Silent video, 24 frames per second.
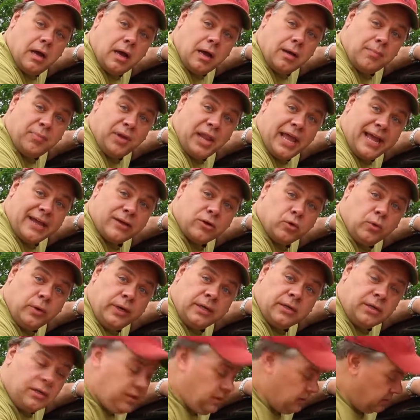A black
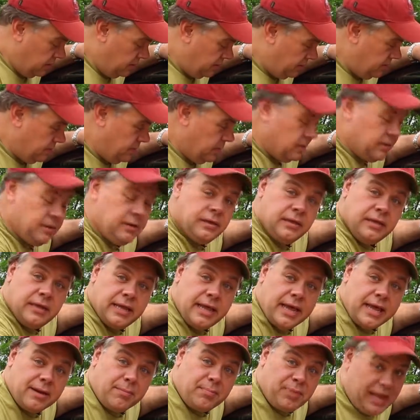grille,
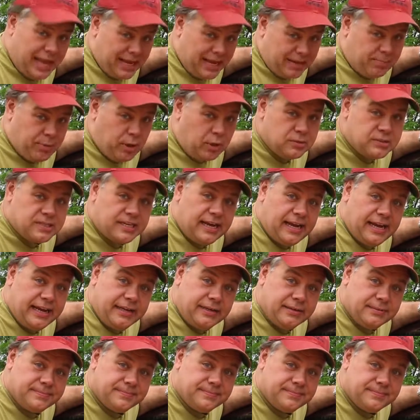and a black bow tie.